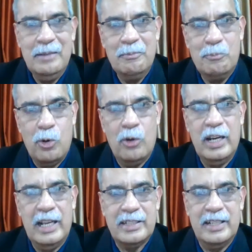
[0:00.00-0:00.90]
more or
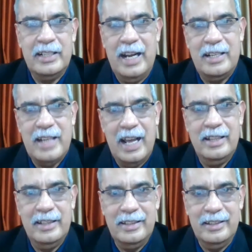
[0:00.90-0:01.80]
less at day
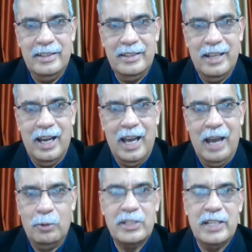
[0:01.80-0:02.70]
10, I
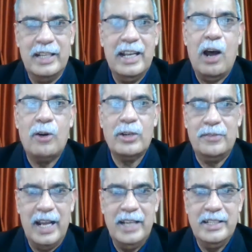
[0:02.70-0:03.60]
won't say they're out
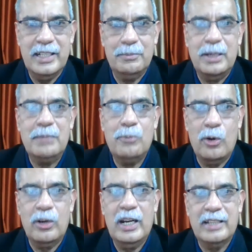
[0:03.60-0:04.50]
of danger, but
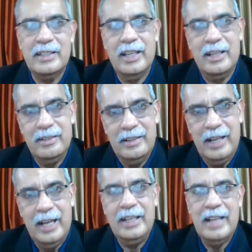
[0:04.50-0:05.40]
more or less than
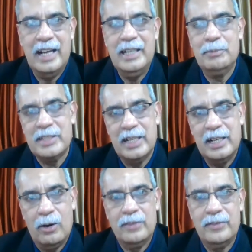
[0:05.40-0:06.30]
80, 90%
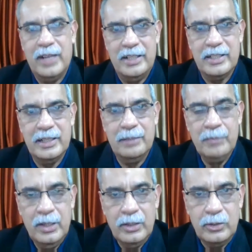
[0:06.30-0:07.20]
out of danger.
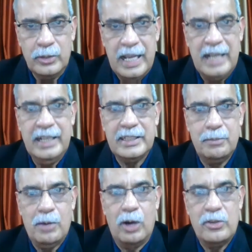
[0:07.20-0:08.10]
So then it's
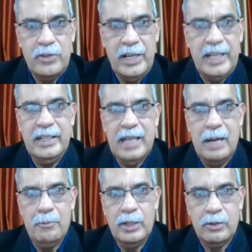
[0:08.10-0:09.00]
about treating
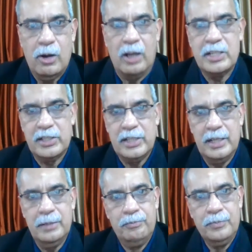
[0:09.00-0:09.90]
them with
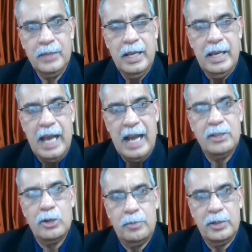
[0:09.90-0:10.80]
colchicine
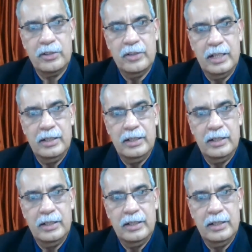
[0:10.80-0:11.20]
and clopidogrel.